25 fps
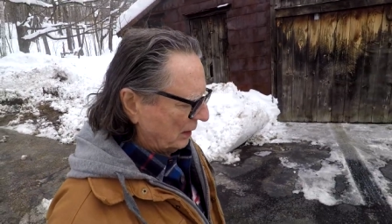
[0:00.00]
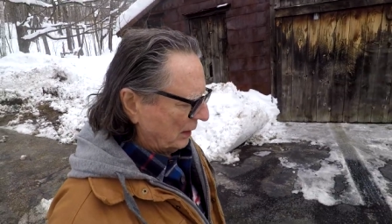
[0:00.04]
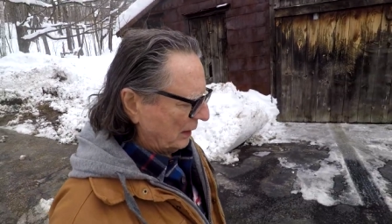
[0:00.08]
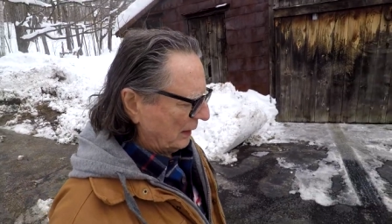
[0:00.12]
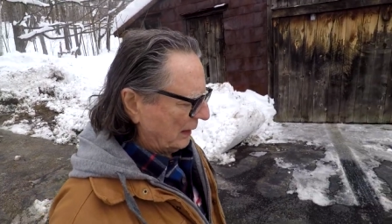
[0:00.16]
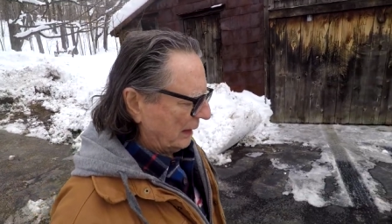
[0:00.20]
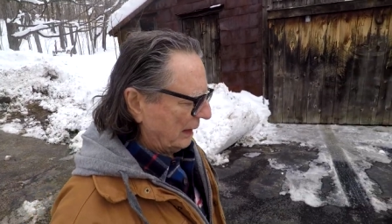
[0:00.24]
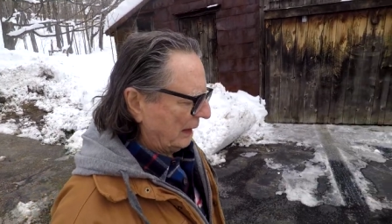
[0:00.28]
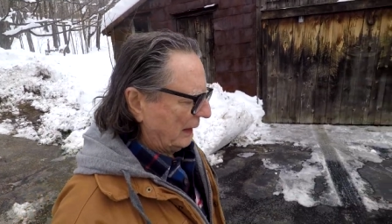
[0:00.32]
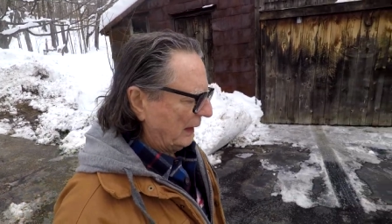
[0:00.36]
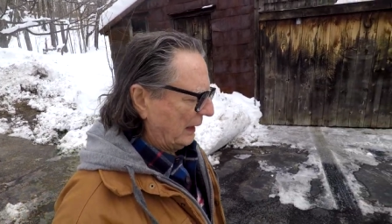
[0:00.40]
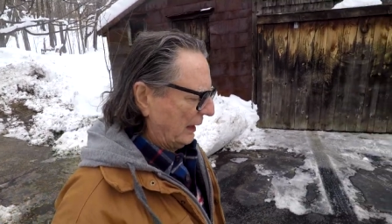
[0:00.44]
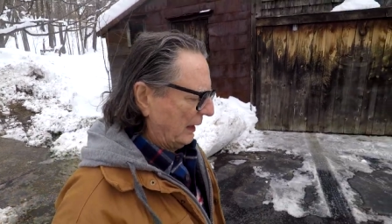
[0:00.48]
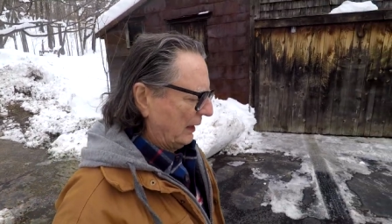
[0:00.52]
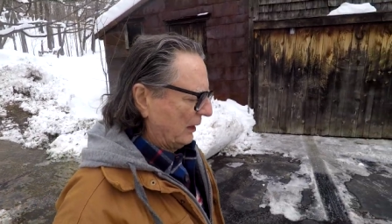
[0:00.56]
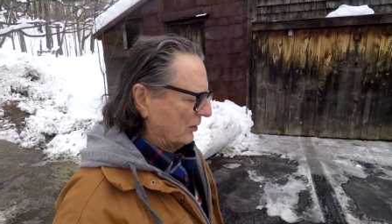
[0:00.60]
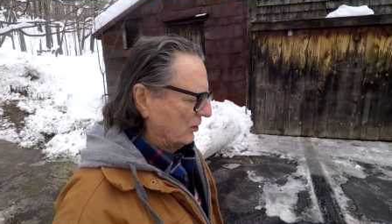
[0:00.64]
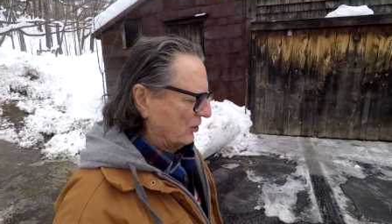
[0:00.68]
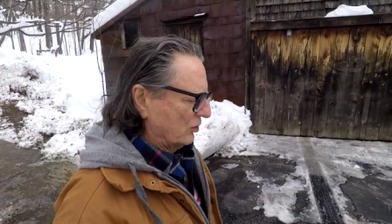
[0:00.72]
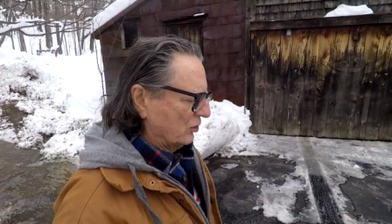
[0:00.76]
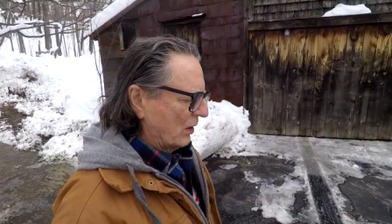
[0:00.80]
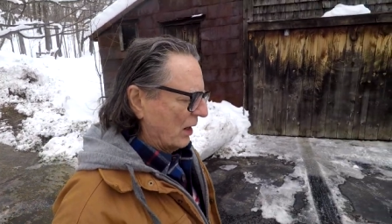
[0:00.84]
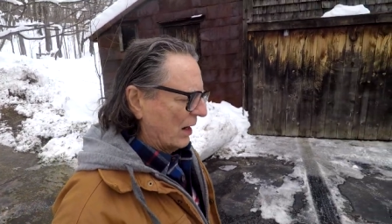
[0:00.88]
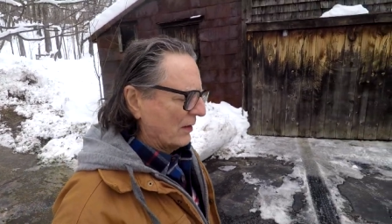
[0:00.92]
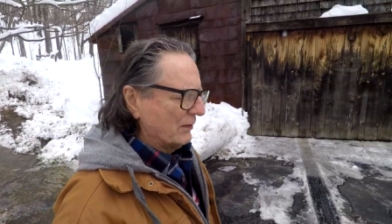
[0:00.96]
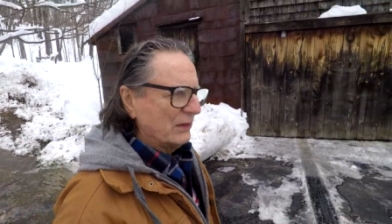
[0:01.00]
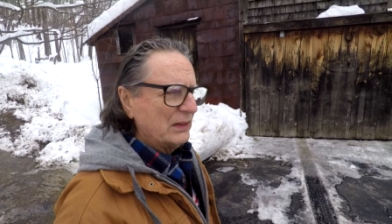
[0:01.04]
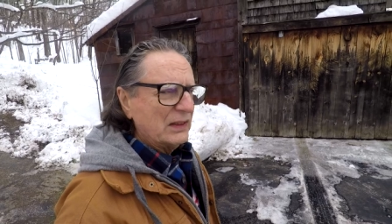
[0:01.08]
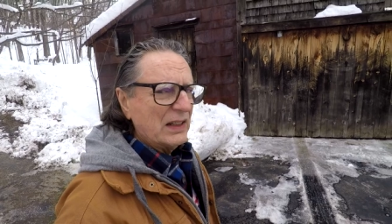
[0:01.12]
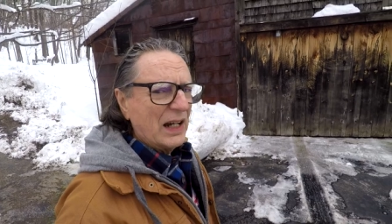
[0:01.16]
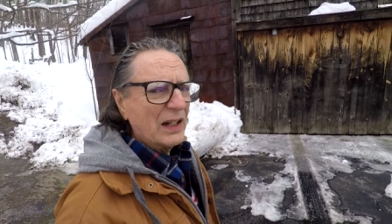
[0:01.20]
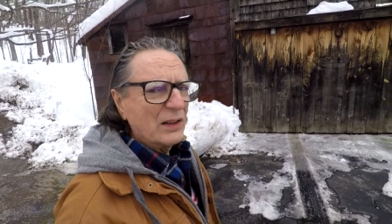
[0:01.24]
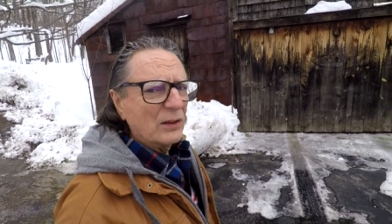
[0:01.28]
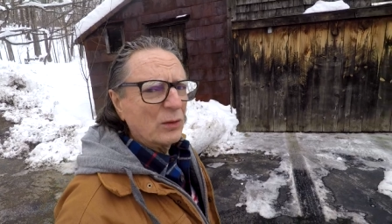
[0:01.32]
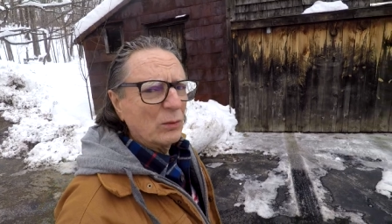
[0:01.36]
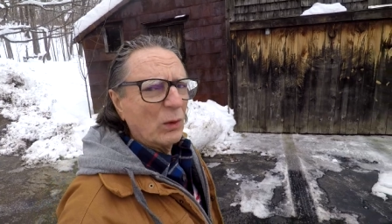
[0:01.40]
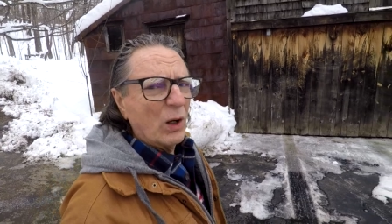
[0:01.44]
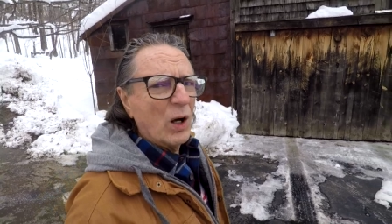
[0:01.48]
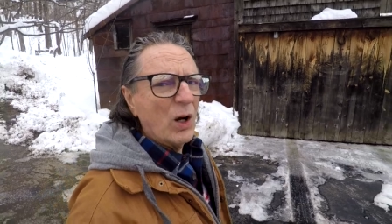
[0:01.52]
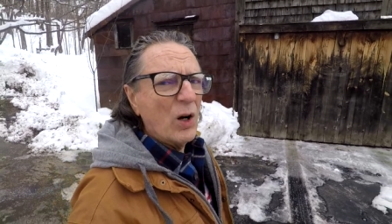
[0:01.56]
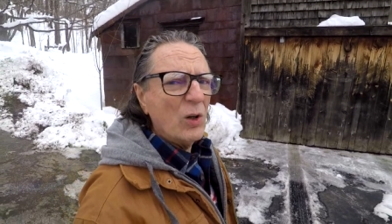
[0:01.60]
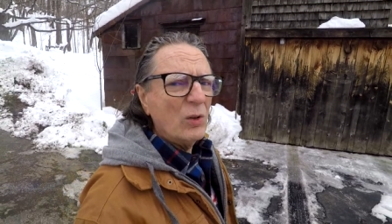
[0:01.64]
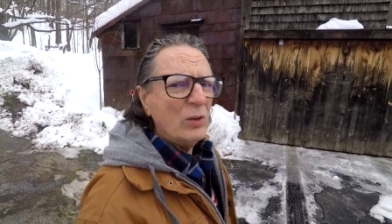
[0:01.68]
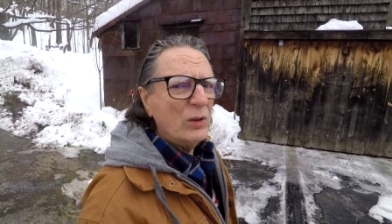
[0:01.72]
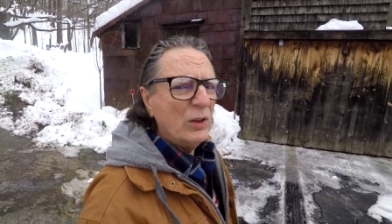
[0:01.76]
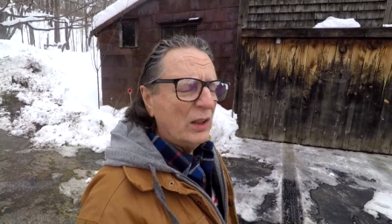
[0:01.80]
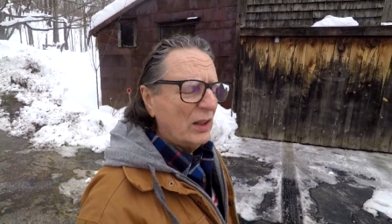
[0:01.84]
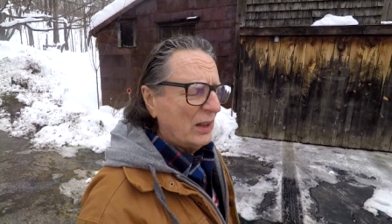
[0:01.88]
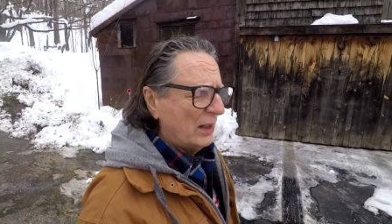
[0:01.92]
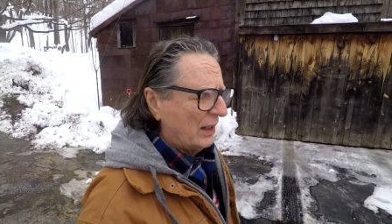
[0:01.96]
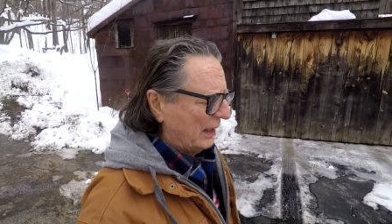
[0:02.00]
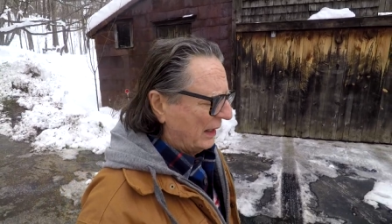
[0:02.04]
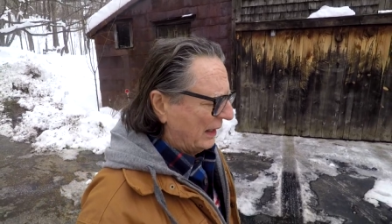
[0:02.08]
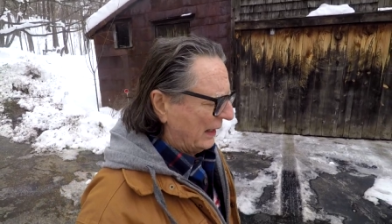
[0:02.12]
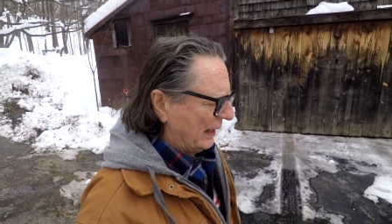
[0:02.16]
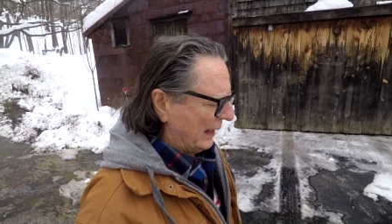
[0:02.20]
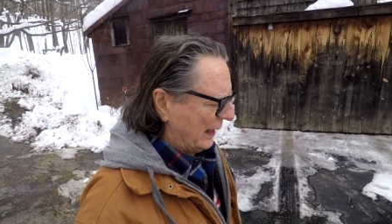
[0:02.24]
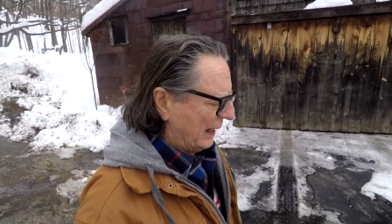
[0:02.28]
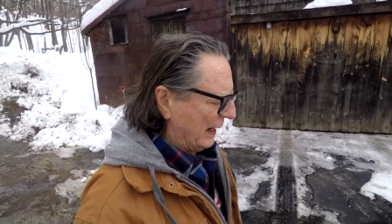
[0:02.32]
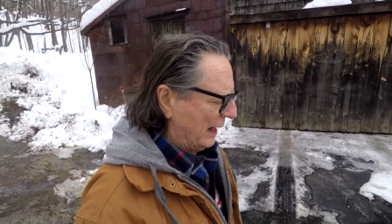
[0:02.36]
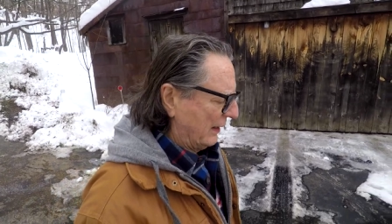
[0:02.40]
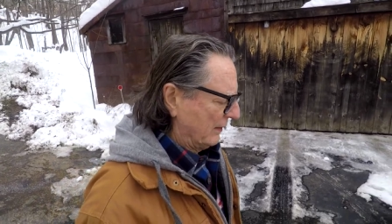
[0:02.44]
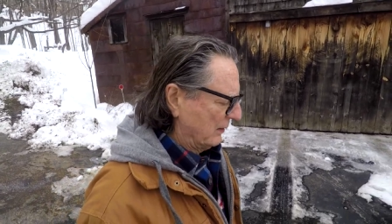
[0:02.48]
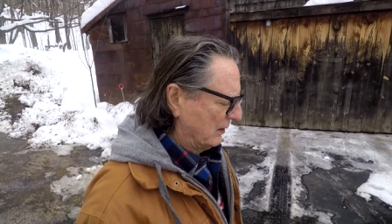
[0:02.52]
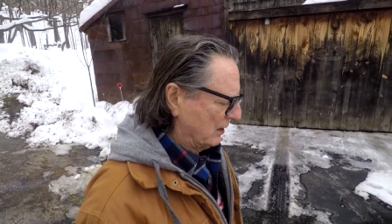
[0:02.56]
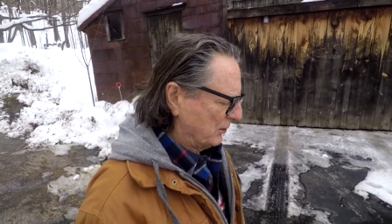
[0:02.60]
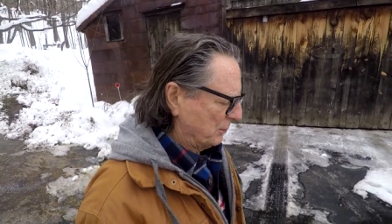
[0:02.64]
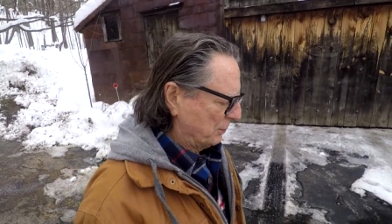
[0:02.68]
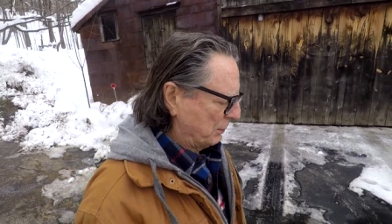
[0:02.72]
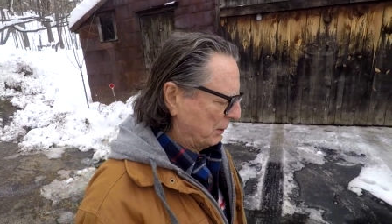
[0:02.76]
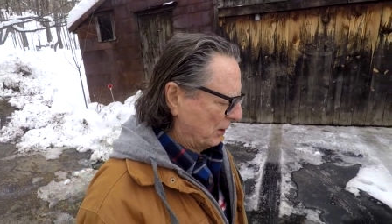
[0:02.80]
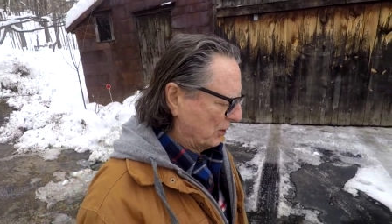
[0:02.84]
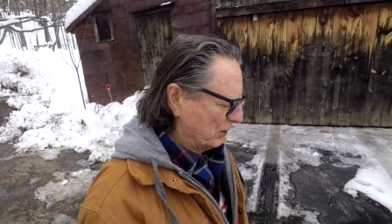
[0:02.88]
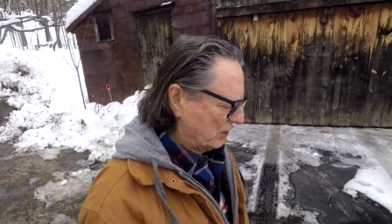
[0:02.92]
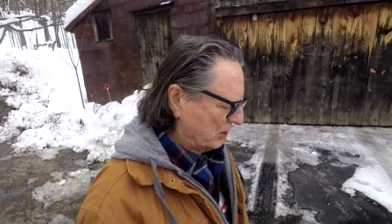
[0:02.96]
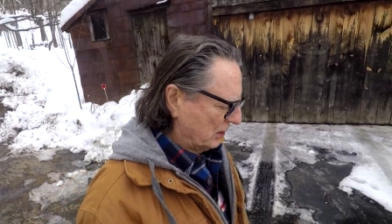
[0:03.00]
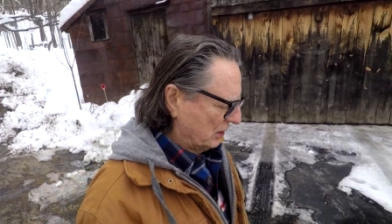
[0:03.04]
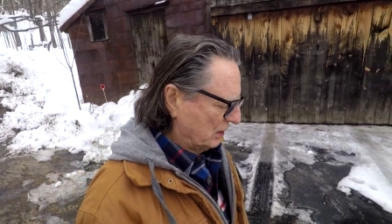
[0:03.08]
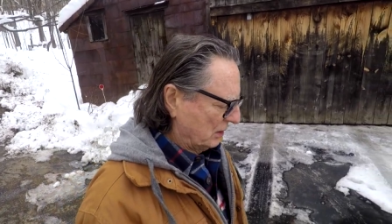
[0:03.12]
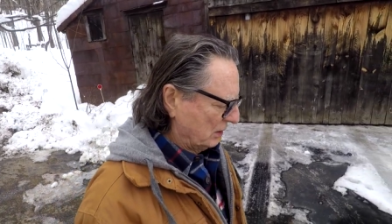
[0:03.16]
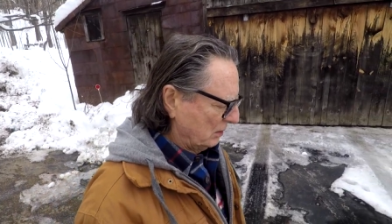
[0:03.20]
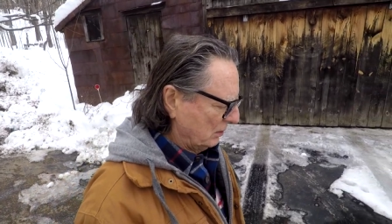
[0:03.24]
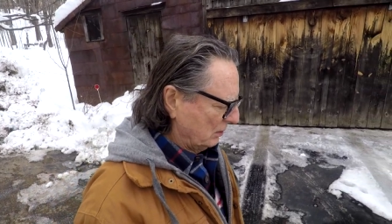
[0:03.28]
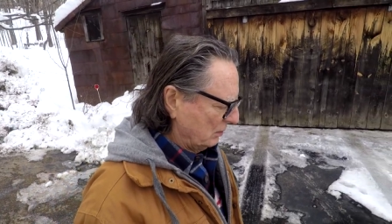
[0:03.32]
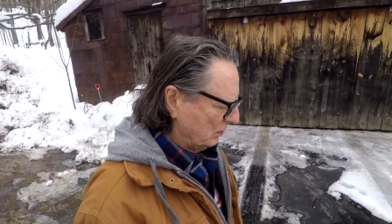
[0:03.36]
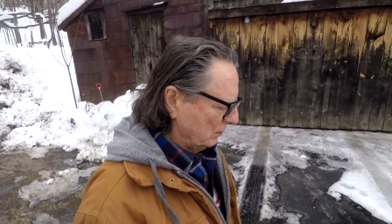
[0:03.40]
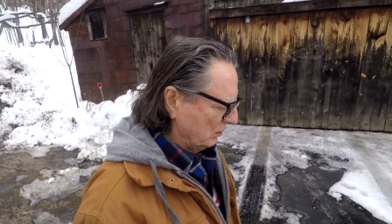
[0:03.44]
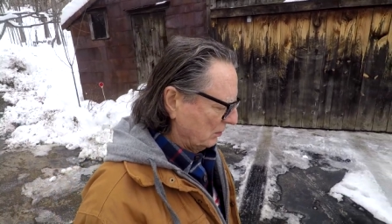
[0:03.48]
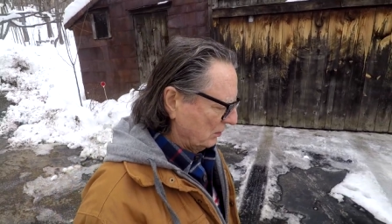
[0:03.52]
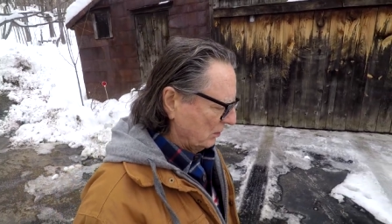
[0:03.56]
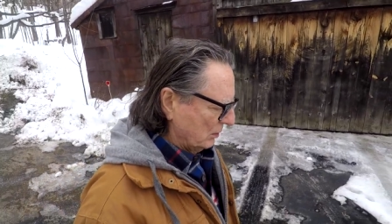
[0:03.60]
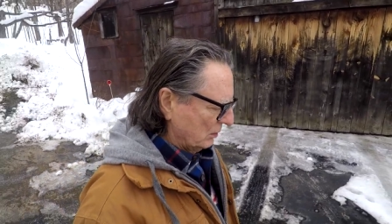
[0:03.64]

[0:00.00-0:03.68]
and driving down the road, and this person